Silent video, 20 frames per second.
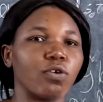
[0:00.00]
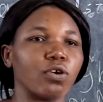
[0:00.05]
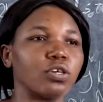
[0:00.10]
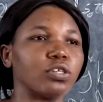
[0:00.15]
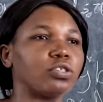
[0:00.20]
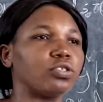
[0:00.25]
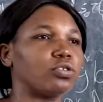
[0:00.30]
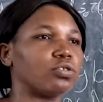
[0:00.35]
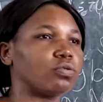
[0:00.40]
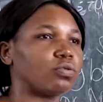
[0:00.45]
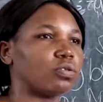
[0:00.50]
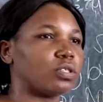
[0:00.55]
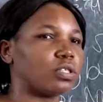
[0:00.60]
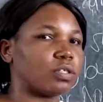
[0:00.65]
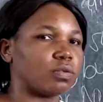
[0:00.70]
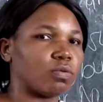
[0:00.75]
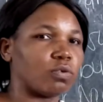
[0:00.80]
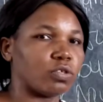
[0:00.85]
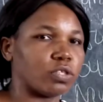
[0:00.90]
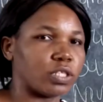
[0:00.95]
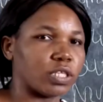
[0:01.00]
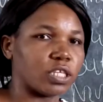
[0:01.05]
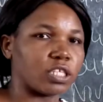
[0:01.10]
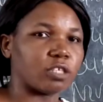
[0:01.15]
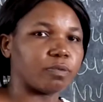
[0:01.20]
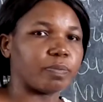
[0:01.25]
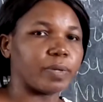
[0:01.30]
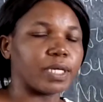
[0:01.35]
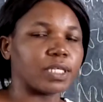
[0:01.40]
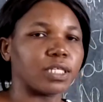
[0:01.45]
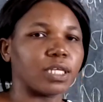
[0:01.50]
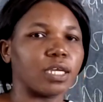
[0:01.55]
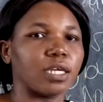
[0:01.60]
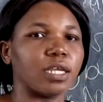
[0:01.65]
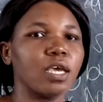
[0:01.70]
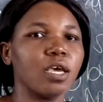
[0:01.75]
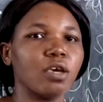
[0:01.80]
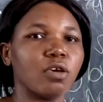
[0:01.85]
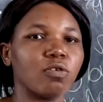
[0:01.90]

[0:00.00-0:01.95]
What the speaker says: what was expected.